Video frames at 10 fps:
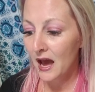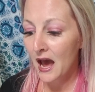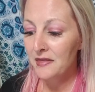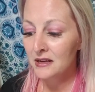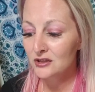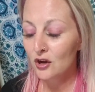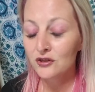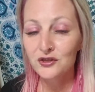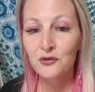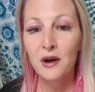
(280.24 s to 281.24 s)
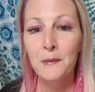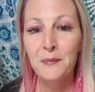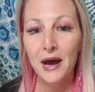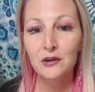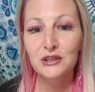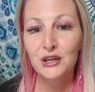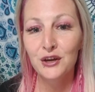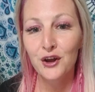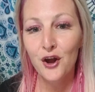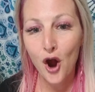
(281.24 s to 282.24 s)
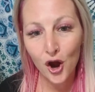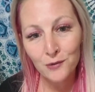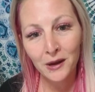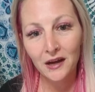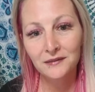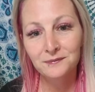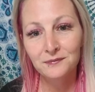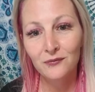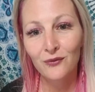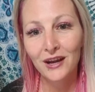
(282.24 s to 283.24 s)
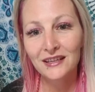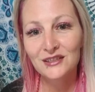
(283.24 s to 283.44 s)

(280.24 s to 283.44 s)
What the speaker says: And then it's also about karma, right?